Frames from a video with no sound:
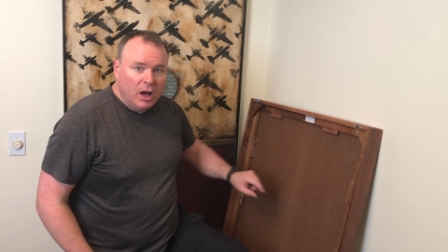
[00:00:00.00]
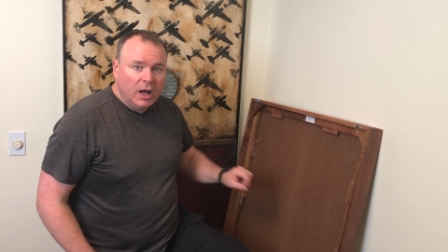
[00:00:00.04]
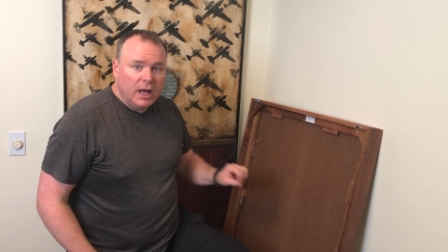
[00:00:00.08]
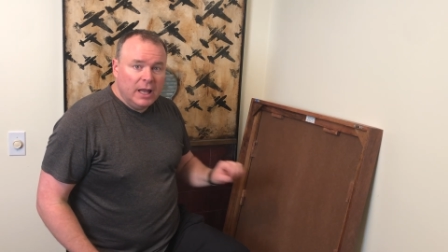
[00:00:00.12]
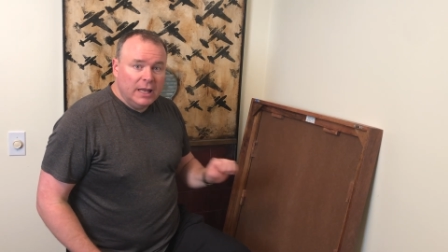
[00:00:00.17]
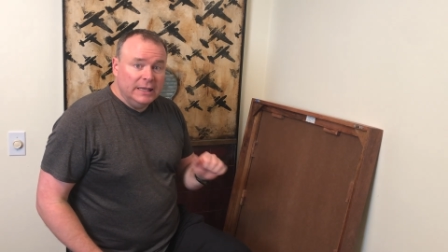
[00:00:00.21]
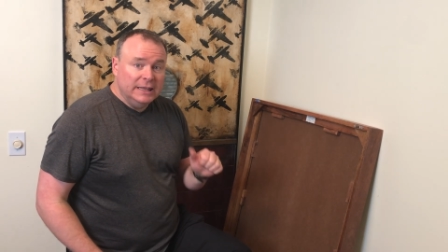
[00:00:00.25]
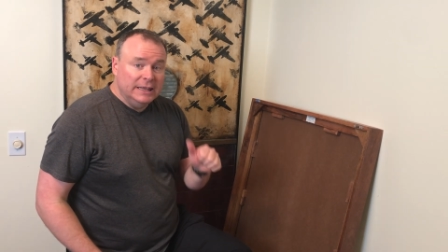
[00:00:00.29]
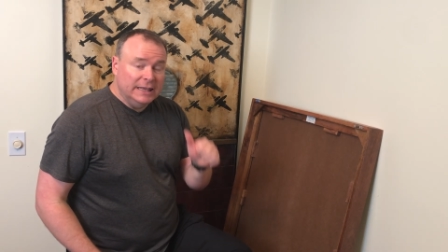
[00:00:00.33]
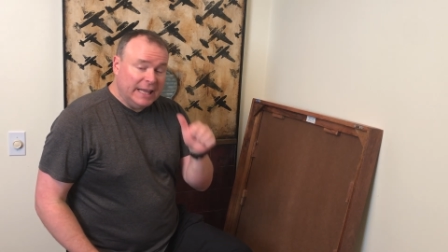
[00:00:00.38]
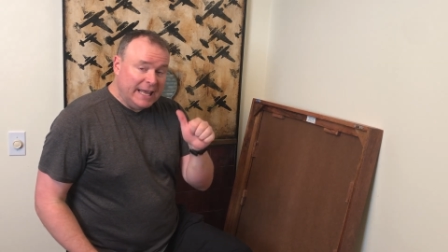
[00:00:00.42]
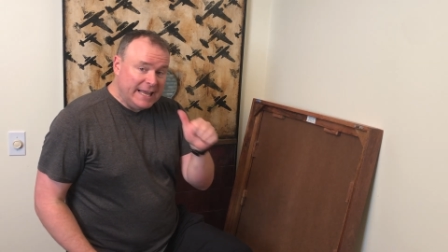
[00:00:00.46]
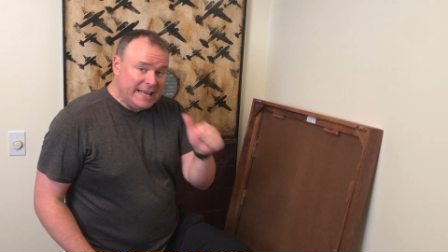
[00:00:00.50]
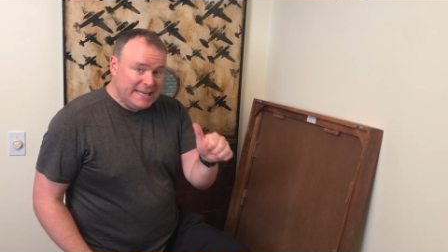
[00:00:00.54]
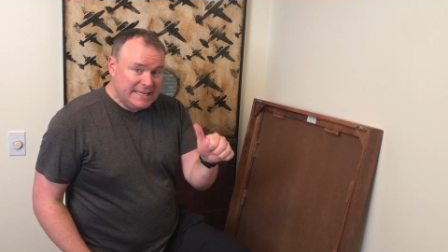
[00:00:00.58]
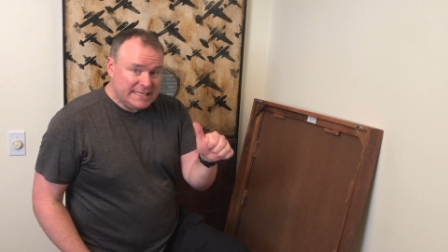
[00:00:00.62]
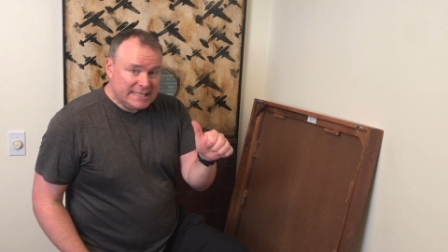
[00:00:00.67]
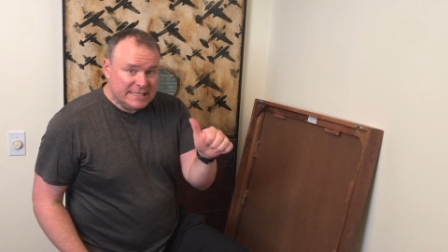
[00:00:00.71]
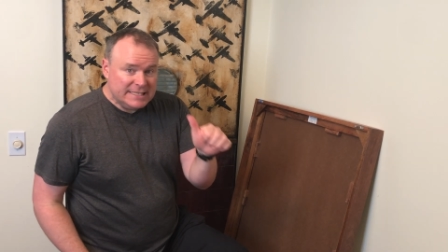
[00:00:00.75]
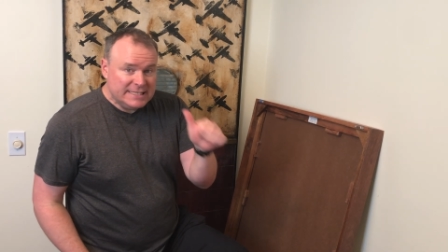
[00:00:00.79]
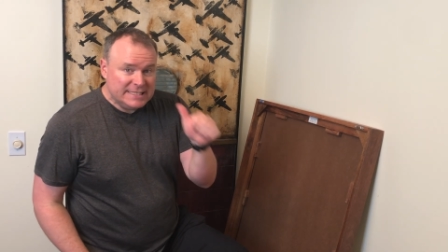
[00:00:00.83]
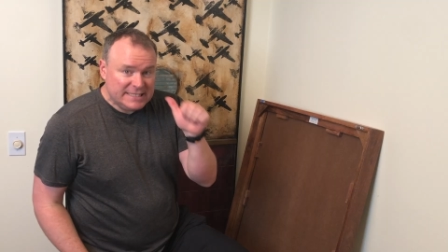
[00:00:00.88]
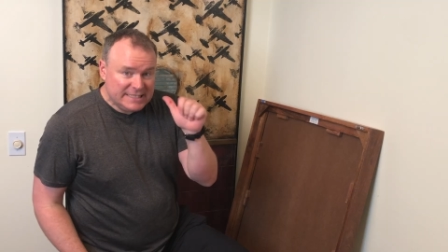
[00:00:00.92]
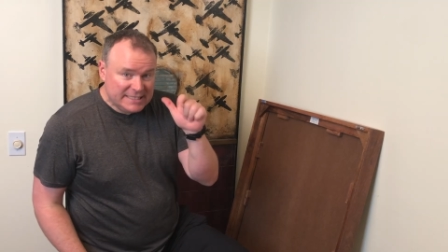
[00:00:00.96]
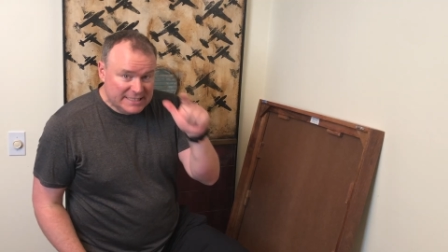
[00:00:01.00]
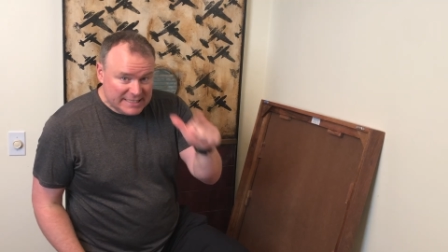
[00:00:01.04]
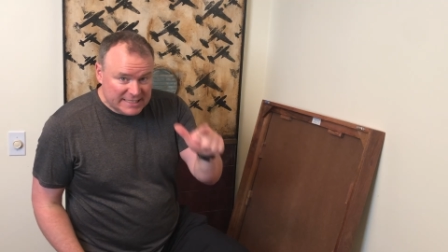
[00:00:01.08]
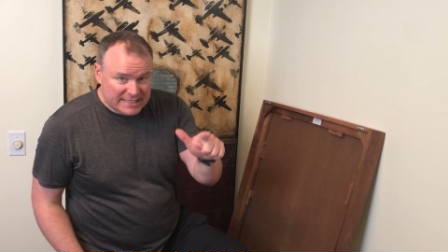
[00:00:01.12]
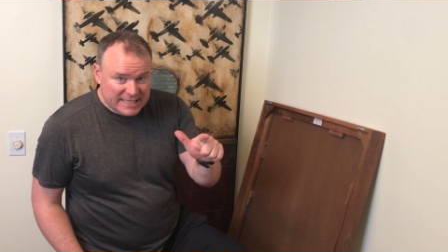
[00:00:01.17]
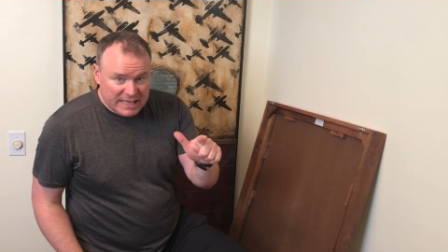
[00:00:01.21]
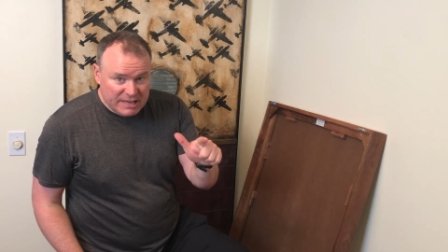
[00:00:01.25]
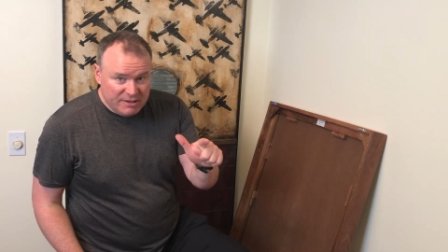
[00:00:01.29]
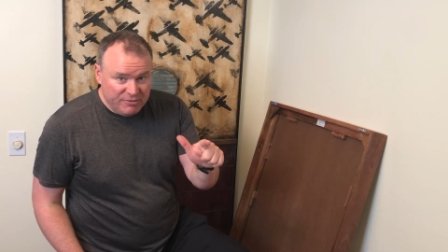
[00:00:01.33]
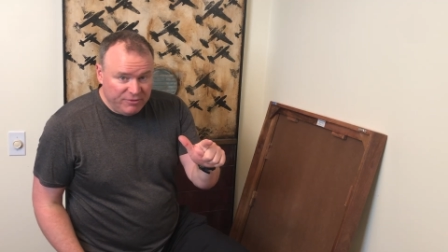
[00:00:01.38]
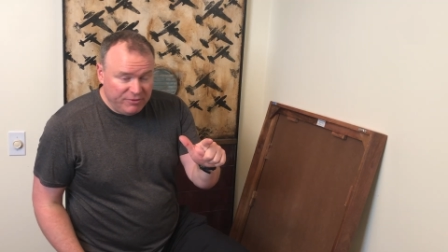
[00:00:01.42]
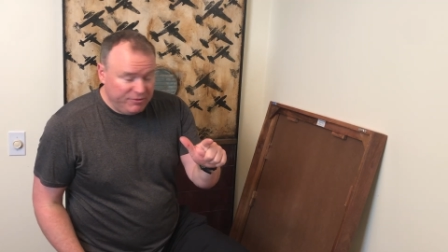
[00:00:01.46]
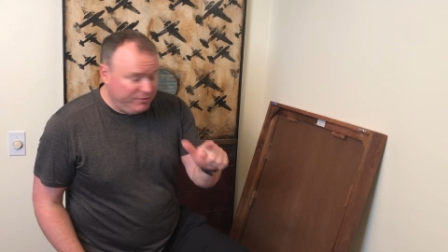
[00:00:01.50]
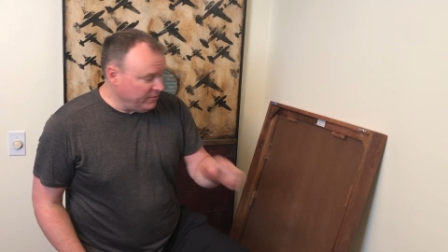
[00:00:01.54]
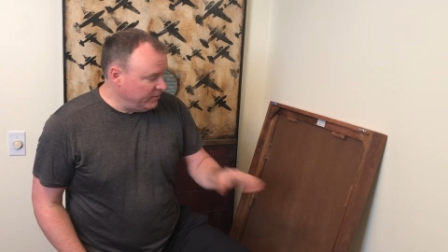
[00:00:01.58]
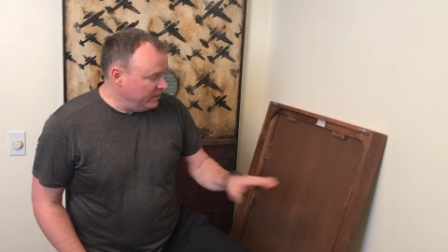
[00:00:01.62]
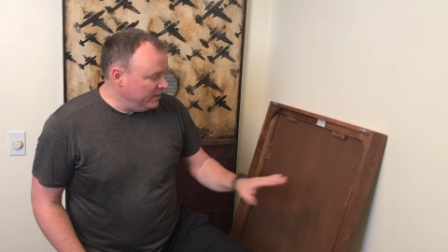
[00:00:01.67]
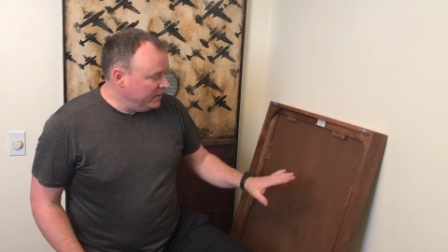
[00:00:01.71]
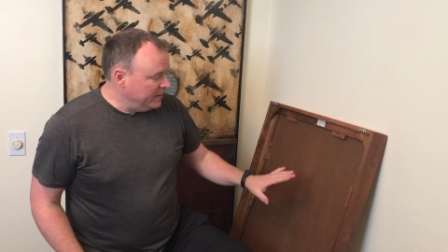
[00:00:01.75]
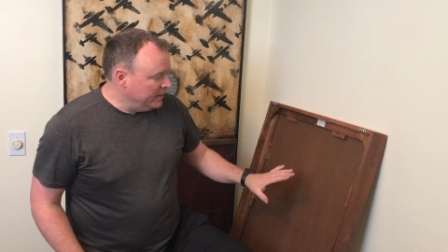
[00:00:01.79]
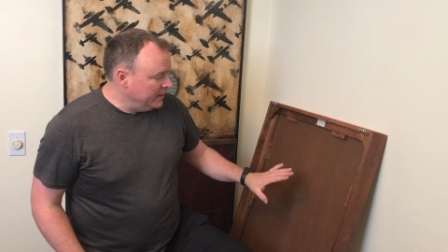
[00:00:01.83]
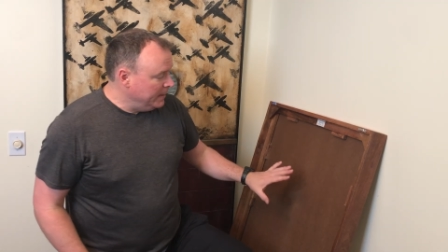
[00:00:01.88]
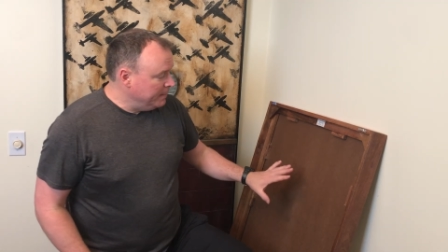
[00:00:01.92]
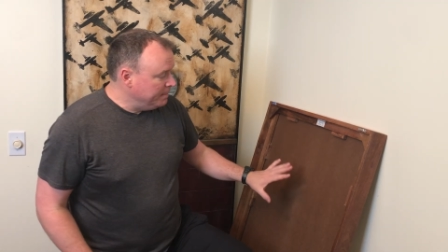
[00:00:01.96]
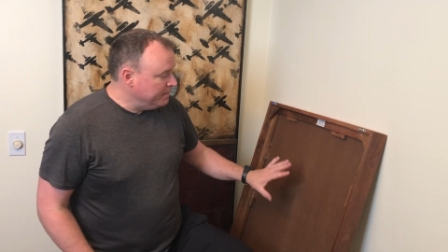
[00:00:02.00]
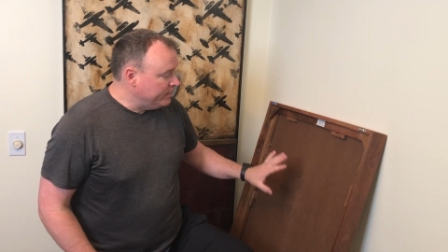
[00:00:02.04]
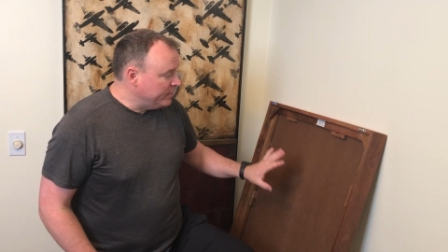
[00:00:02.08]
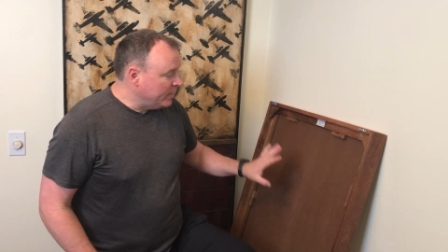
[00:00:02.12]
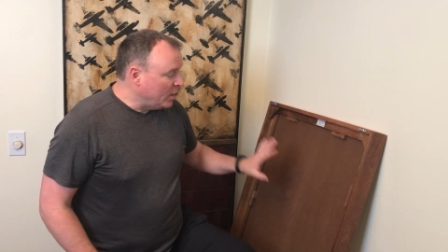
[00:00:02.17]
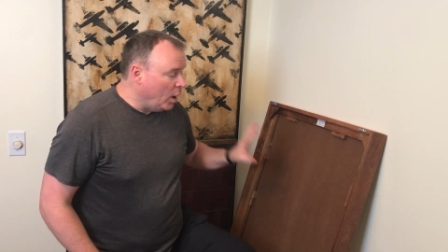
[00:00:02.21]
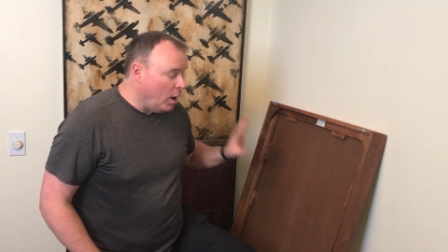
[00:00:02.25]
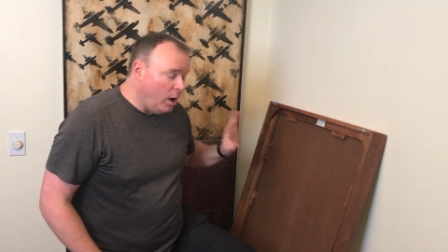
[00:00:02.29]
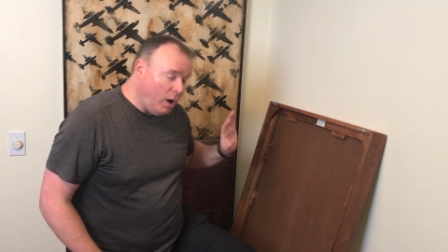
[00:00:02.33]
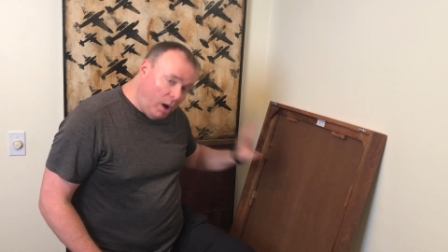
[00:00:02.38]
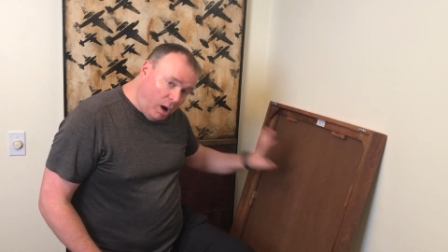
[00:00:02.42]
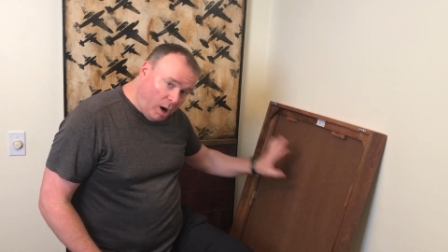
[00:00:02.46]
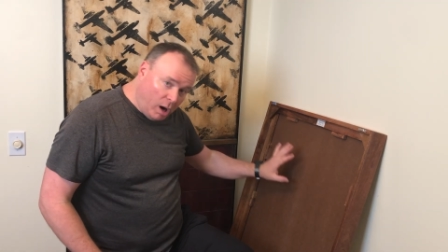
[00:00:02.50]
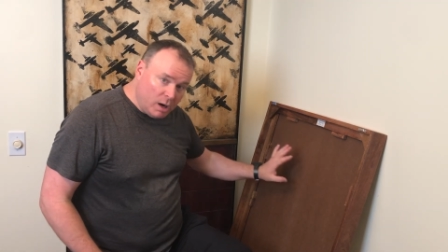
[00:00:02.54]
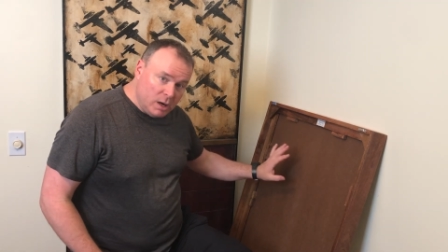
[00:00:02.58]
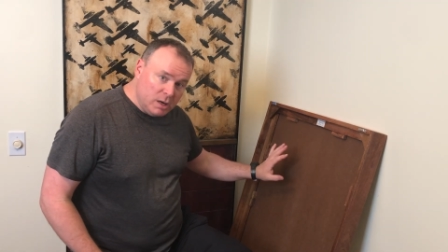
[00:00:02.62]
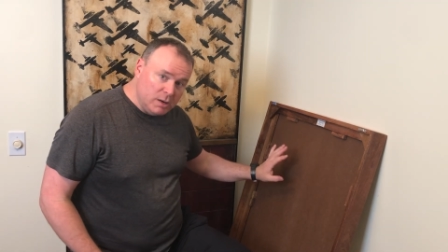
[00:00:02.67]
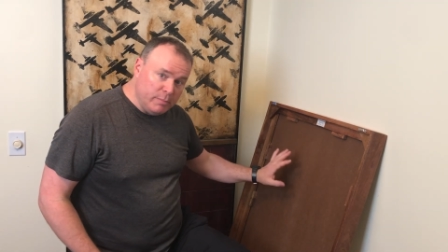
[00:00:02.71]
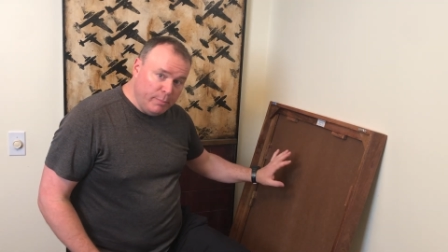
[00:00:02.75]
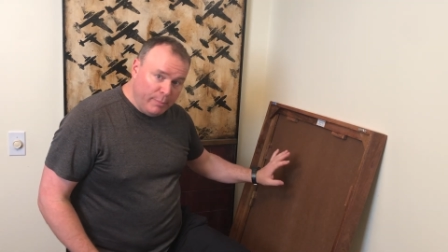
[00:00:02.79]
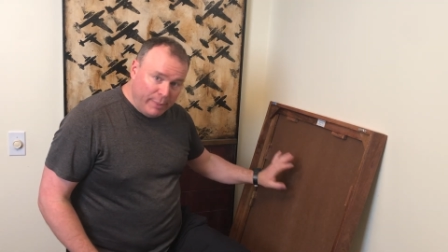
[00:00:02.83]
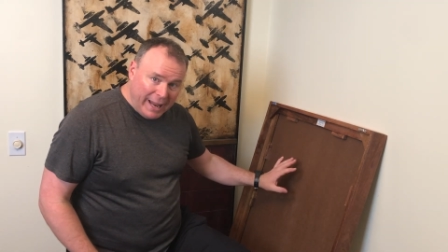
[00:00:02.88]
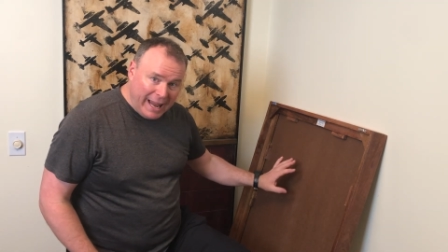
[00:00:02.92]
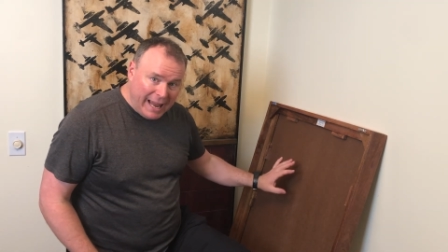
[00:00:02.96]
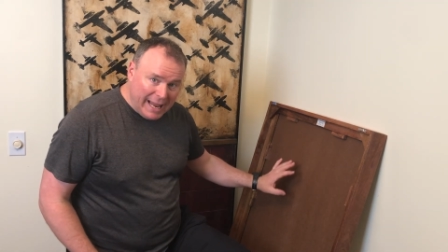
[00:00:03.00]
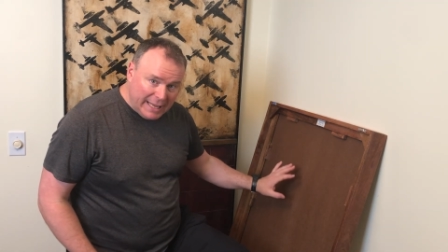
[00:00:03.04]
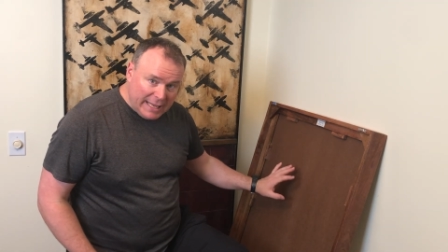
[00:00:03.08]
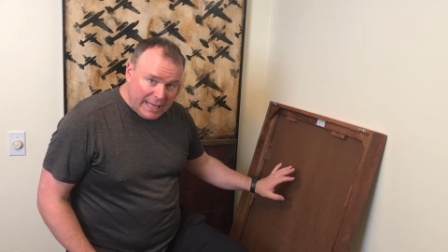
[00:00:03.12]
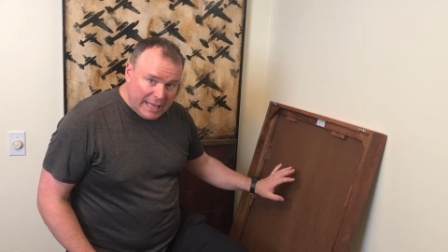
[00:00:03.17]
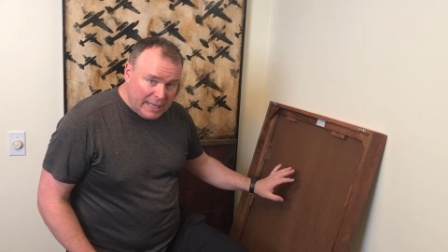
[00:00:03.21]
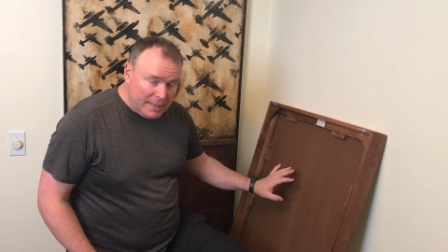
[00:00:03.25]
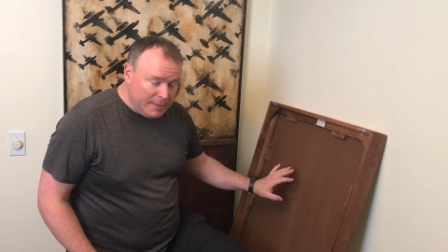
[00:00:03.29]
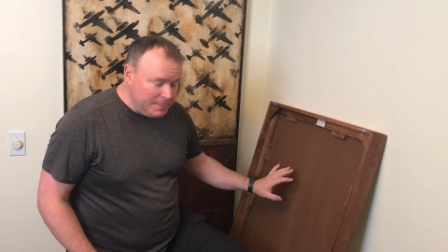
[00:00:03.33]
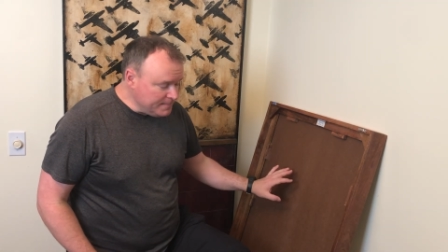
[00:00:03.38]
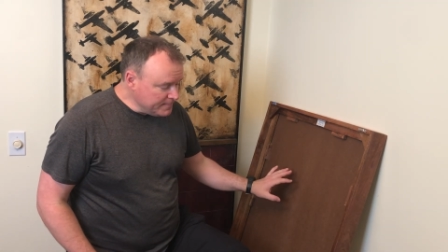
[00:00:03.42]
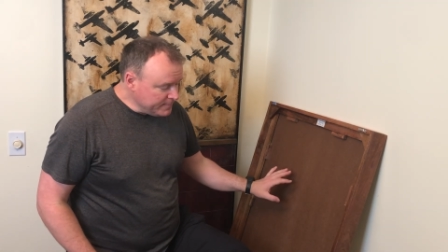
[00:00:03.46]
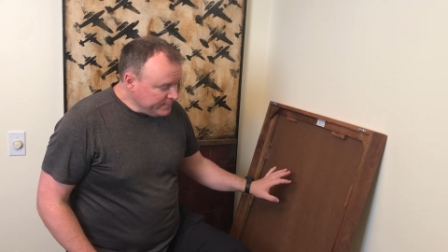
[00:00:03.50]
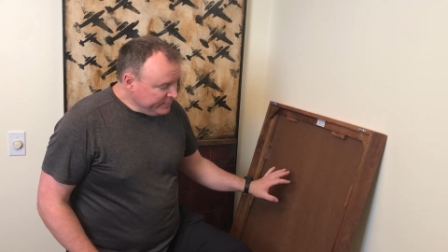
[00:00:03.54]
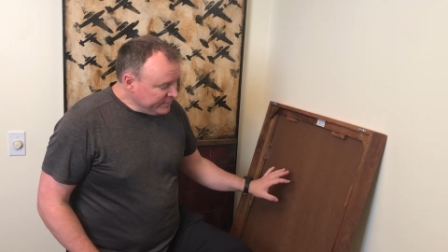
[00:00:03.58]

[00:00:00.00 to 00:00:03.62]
light, stiff, hard backing,